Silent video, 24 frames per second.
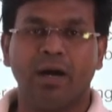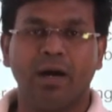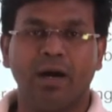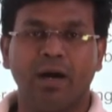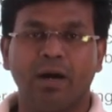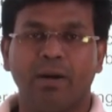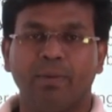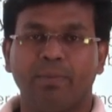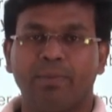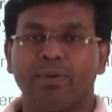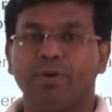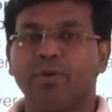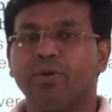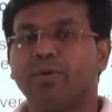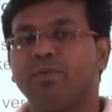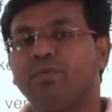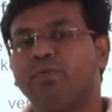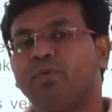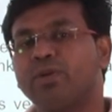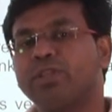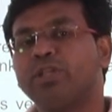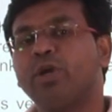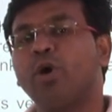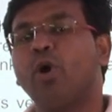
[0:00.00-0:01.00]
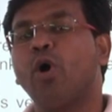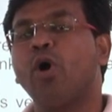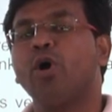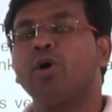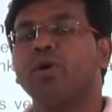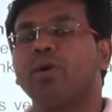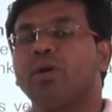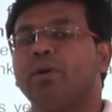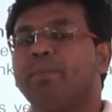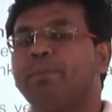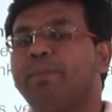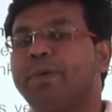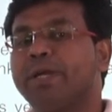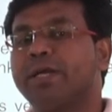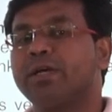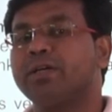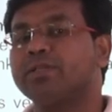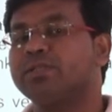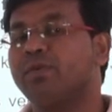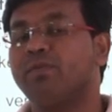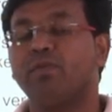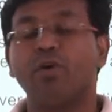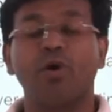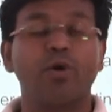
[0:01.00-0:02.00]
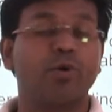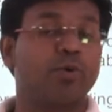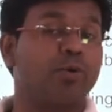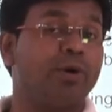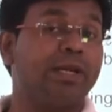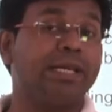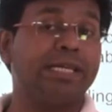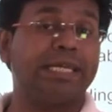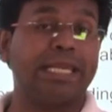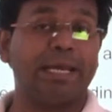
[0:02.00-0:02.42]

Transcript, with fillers: You know, for the because of ongoing